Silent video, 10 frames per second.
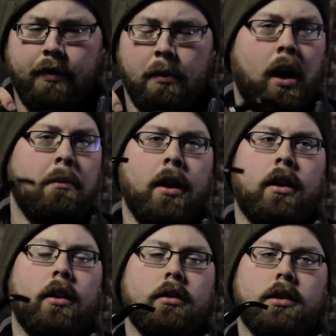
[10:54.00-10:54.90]
pipe
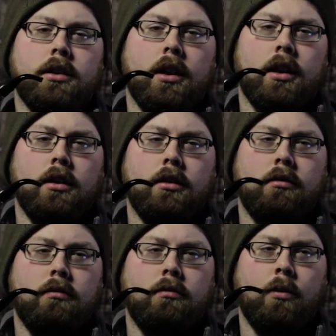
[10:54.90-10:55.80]
makers,
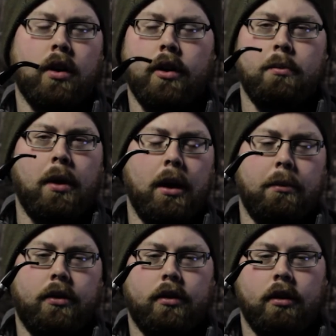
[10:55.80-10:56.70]
one of their
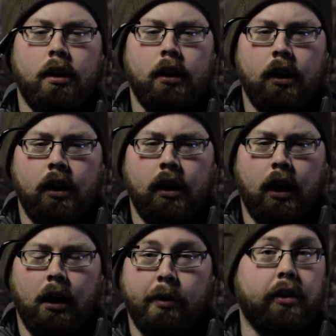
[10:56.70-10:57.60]
pipes.
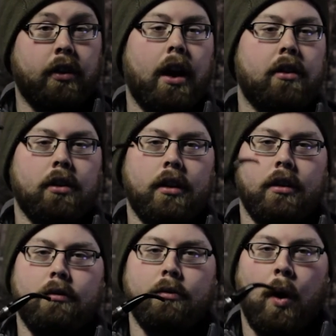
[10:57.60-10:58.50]
Which is
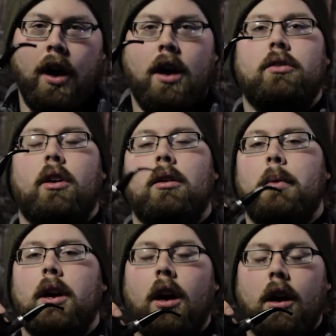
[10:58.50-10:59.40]
actually why I started
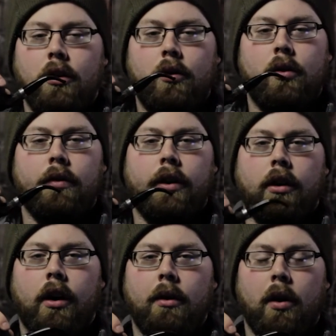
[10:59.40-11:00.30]
making a YouTube
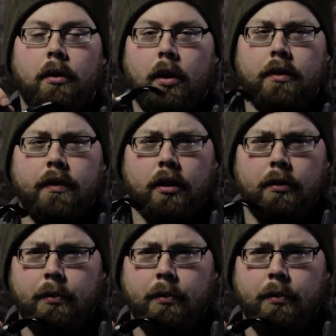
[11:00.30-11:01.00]
video. I won one of their